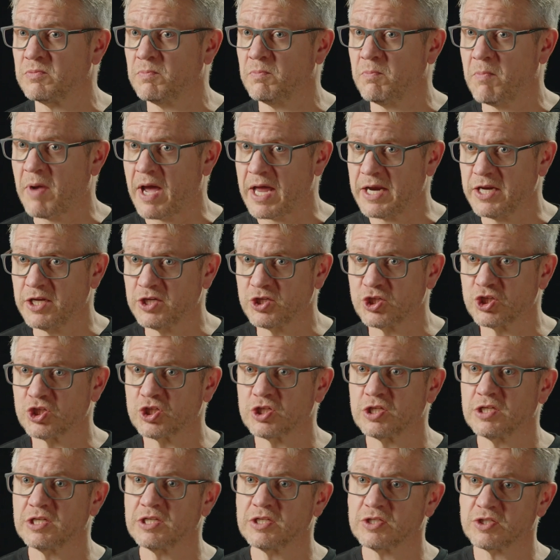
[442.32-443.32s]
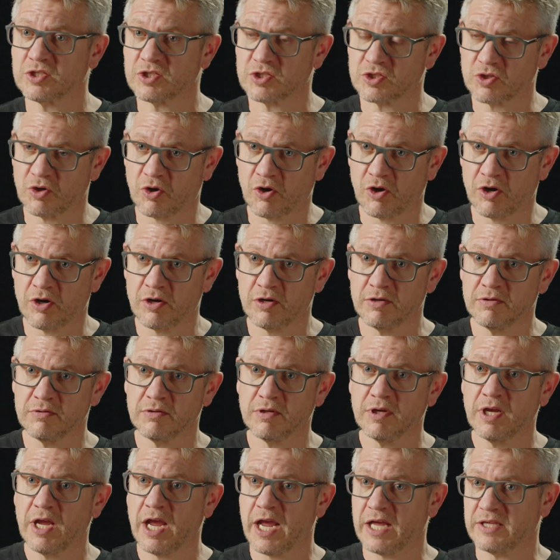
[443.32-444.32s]
manage,
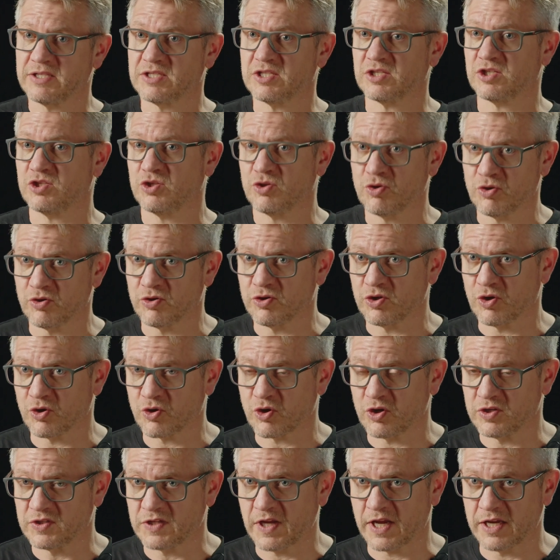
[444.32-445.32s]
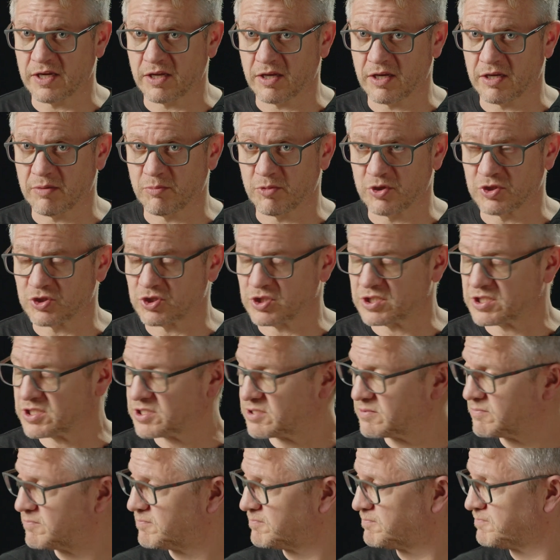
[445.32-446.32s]
store, and secure your container
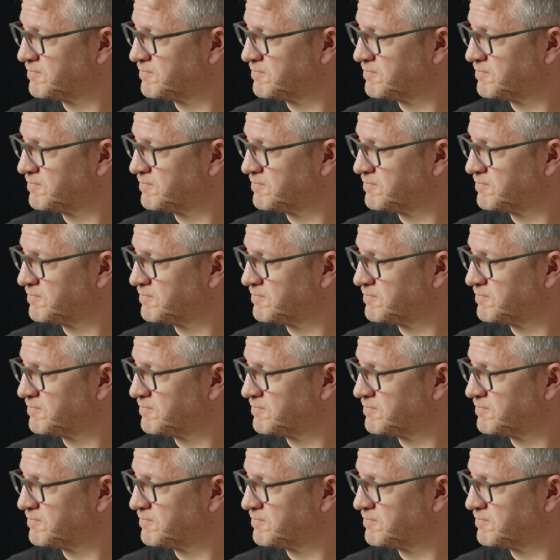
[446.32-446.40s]
images.